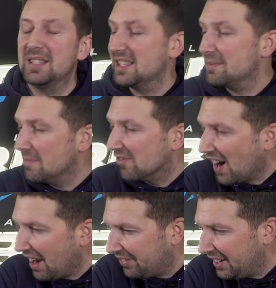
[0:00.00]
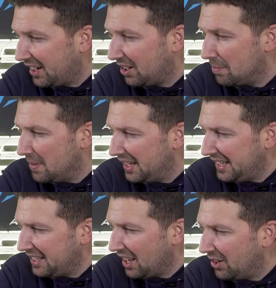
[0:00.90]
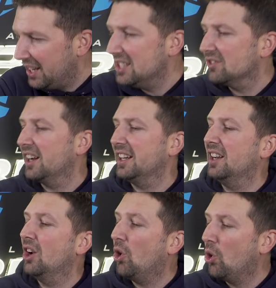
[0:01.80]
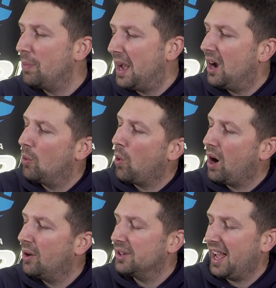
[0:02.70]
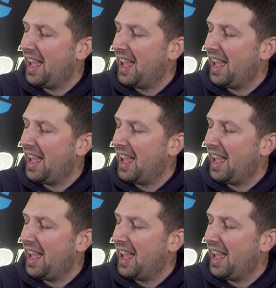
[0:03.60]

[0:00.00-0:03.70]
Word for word: this is Rafael Melido. He's riding in an Orbea Wild